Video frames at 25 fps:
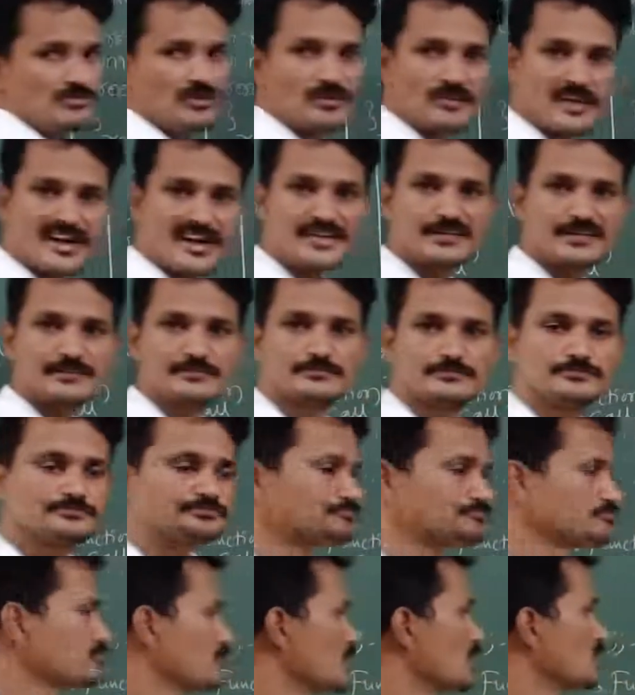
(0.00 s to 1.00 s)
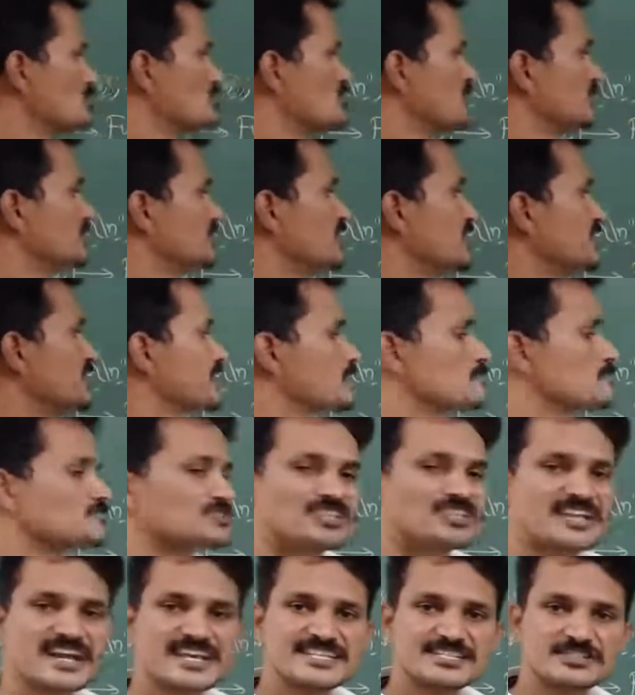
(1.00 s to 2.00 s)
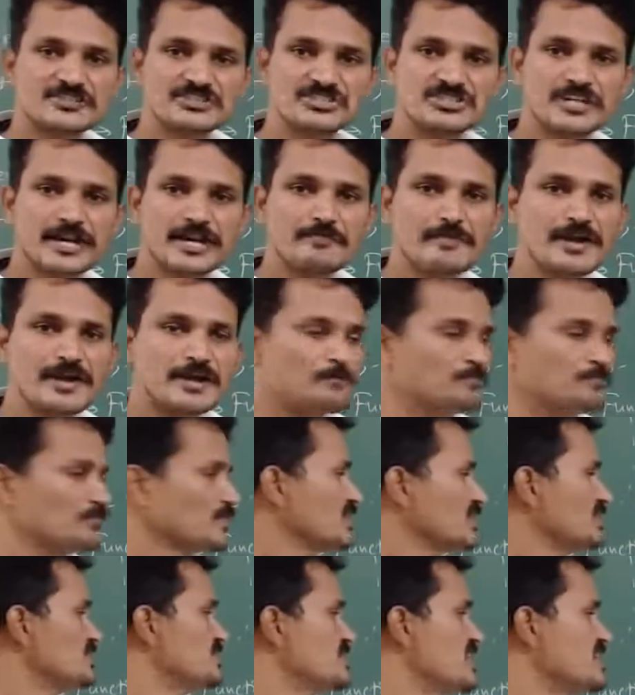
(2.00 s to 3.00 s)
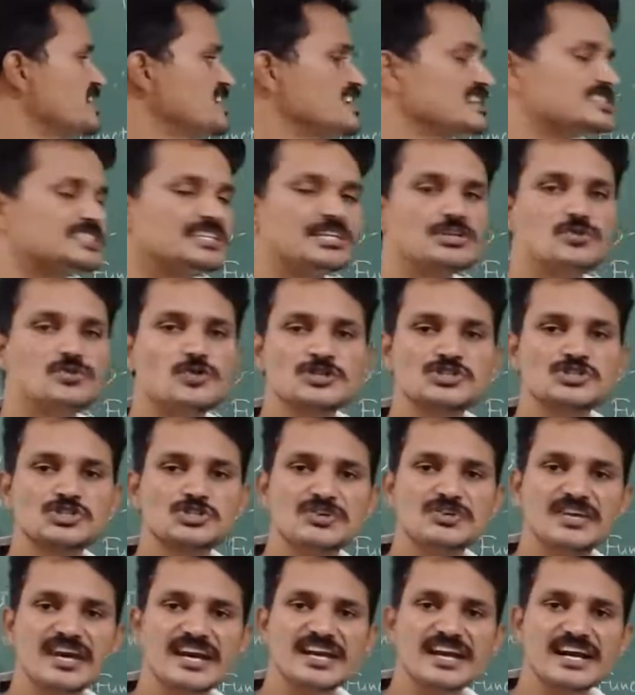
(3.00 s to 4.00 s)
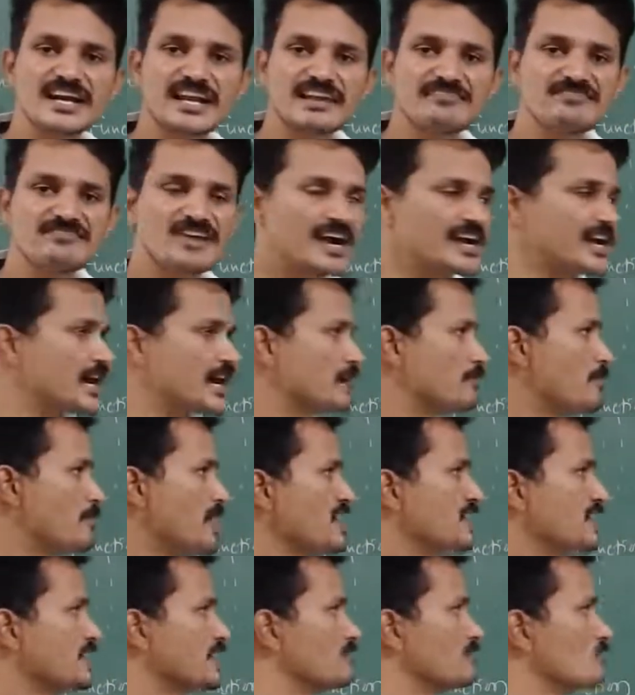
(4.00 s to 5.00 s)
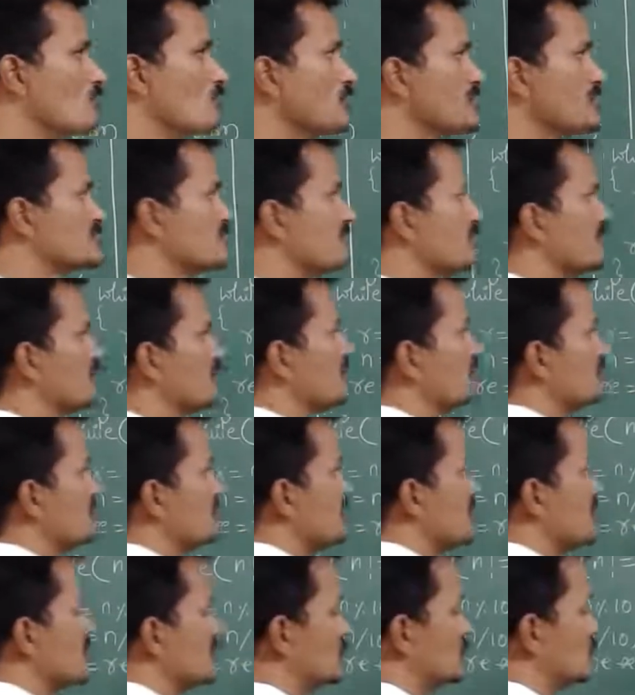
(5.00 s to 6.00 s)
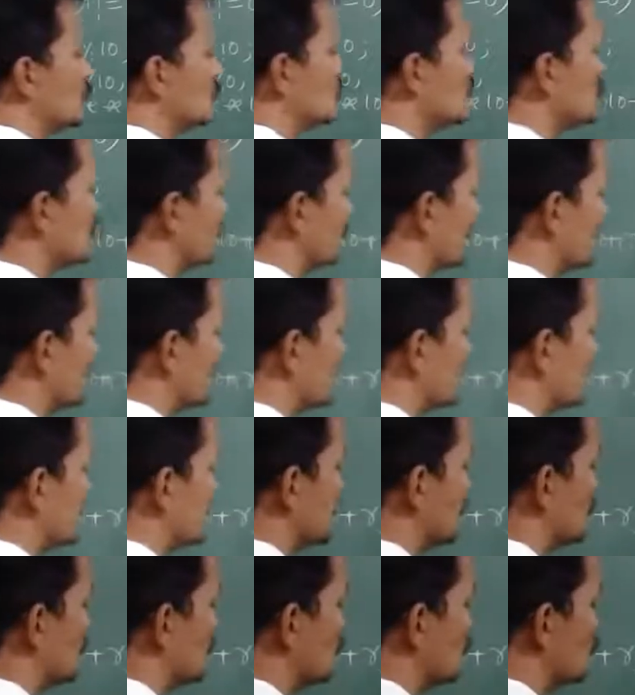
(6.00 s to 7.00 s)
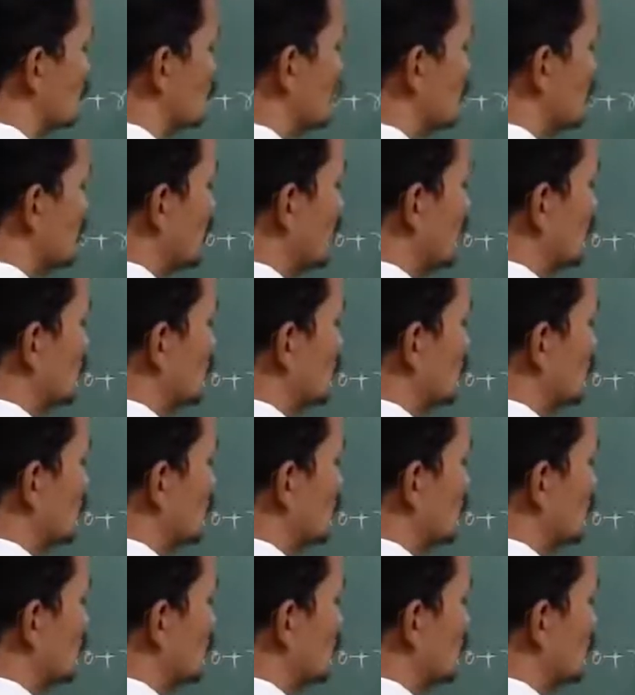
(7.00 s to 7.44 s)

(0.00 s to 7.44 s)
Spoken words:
Right? Then comes the next statement. N is equals to n divided by 10. What is the value of n? 252.